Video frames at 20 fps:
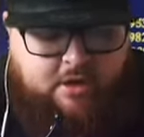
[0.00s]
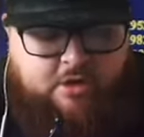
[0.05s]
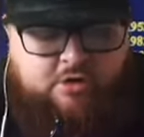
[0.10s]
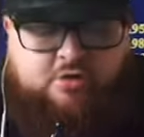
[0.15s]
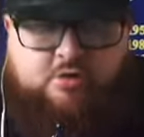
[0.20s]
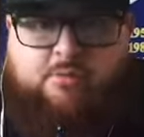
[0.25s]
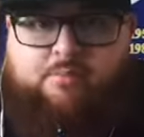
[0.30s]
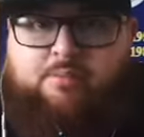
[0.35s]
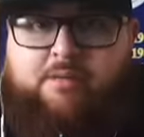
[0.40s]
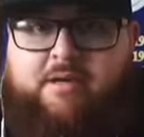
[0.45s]

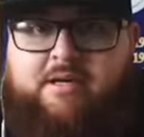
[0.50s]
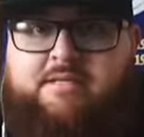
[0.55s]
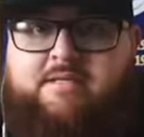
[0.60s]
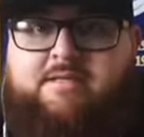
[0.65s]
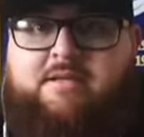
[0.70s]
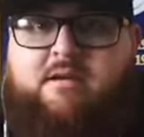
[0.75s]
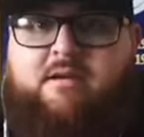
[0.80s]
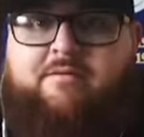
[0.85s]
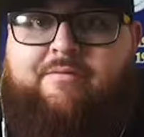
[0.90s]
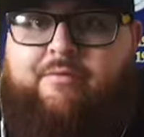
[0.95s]
You're a plus
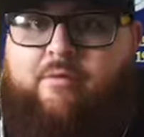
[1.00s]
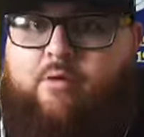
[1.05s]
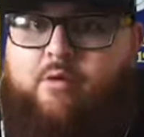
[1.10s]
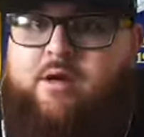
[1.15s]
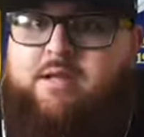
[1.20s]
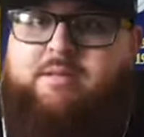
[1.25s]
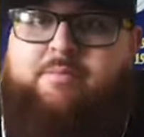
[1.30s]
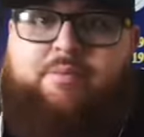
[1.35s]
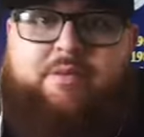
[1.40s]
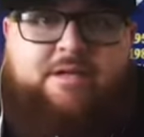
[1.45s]
four
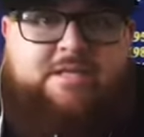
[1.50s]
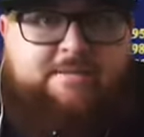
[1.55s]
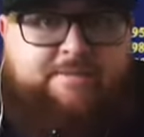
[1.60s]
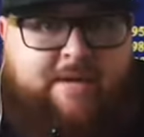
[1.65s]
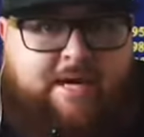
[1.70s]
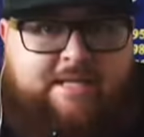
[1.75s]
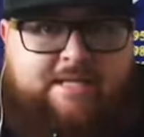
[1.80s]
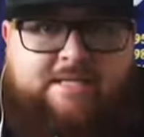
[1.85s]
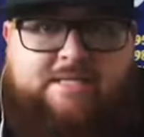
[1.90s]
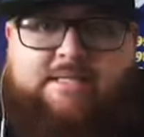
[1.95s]
on the plus
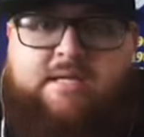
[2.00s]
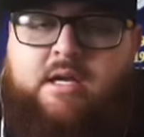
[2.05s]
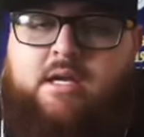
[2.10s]
minus.